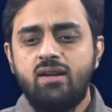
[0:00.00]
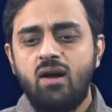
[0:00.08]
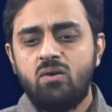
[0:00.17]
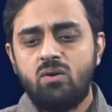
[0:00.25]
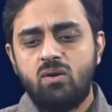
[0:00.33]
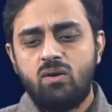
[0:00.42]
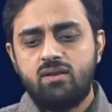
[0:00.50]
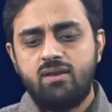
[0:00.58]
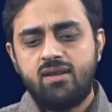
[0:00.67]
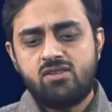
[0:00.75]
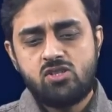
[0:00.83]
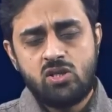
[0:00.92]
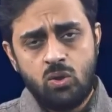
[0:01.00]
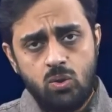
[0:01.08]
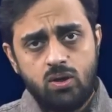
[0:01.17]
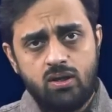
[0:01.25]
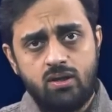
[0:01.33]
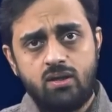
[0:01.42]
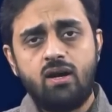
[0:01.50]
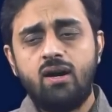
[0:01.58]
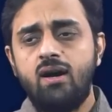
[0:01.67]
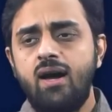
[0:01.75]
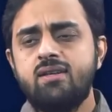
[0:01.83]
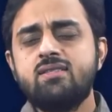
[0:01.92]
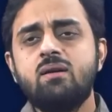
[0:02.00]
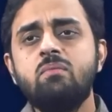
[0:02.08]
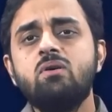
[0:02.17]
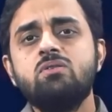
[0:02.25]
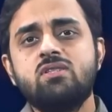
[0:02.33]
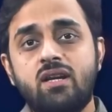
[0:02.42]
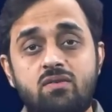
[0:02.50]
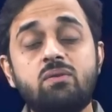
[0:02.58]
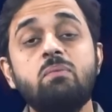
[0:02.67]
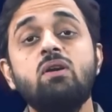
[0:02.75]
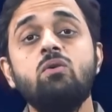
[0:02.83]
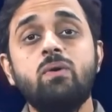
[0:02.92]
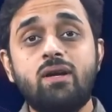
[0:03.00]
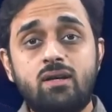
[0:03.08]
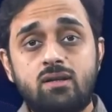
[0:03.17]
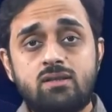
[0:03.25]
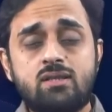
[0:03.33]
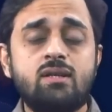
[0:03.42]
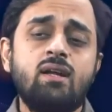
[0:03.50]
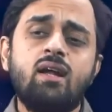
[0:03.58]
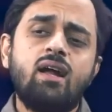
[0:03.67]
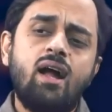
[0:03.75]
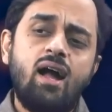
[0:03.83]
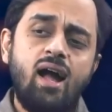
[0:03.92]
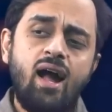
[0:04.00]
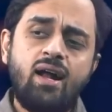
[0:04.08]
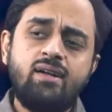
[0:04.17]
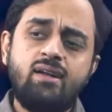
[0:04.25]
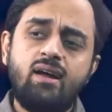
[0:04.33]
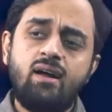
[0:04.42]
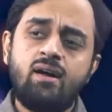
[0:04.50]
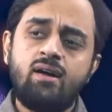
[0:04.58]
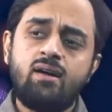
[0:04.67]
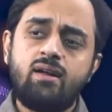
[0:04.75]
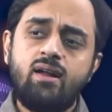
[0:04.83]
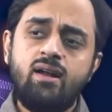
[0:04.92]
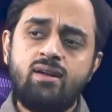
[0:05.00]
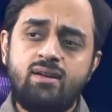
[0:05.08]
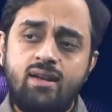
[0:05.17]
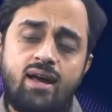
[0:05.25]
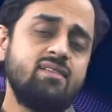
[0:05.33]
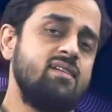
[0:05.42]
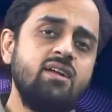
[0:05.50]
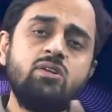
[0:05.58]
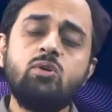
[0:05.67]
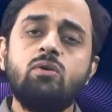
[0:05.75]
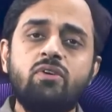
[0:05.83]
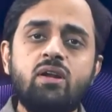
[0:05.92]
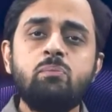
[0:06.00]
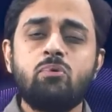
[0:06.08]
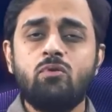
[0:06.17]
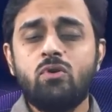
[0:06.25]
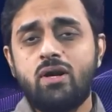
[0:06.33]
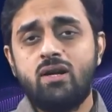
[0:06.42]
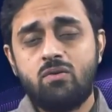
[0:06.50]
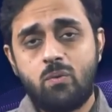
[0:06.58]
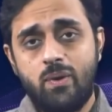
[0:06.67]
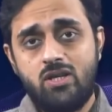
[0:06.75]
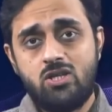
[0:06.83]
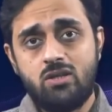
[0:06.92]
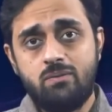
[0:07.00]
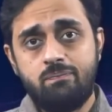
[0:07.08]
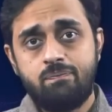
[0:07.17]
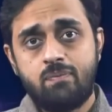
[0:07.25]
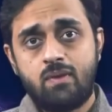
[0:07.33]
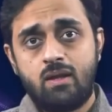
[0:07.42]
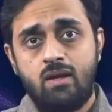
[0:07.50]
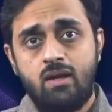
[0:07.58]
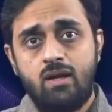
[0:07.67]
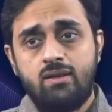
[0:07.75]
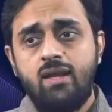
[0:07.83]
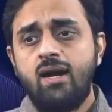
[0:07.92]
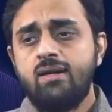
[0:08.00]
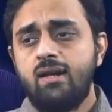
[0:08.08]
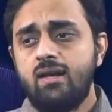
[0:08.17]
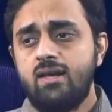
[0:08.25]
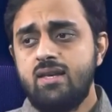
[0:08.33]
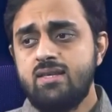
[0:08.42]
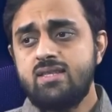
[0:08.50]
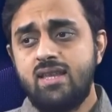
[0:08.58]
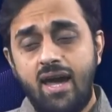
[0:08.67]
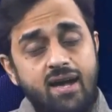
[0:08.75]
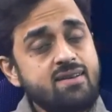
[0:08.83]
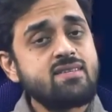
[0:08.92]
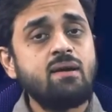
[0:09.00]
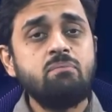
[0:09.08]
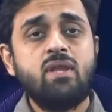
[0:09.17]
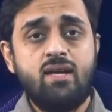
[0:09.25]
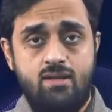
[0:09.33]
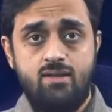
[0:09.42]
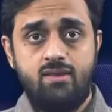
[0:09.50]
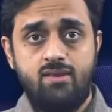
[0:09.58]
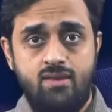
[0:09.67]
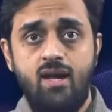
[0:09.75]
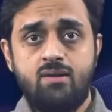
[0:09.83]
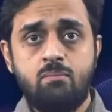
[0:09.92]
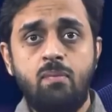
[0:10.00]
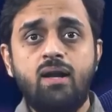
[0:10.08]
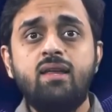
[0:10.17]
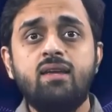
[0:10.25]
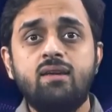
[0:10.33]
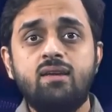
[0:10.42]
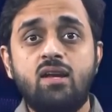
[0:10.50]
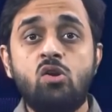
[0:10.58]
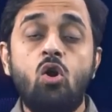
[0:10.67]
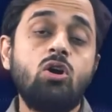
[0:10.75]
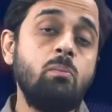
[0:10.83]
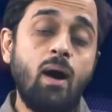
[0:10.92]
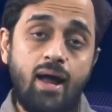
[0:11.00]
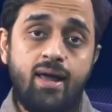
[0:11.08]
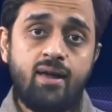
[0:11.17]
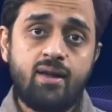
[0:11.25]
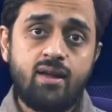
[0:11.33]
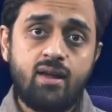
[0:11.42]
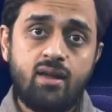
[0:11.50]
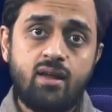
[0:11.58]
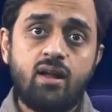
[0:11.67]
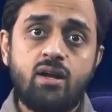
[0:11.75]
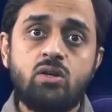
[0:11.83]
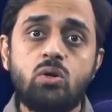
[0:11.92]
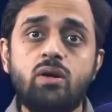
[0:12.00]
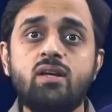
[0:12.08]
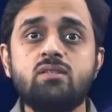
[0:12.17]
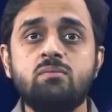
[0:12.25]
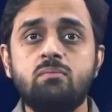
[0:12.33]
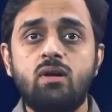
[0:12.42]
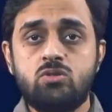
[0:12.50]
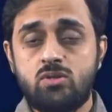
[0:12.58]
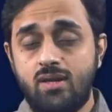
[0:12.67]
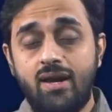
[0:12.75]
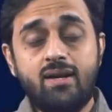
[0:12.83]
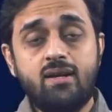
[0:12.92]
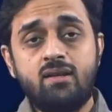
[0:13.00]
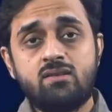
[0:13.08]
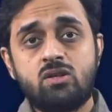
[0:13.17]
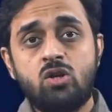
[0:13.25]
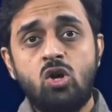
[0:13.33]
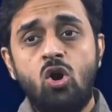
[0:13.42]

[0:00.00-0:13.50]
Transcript: Now, that slogan uh, has somehow stuck with me over years, and uh, it does lead to a very provocative question that is there something that money cannot buy in today's societies?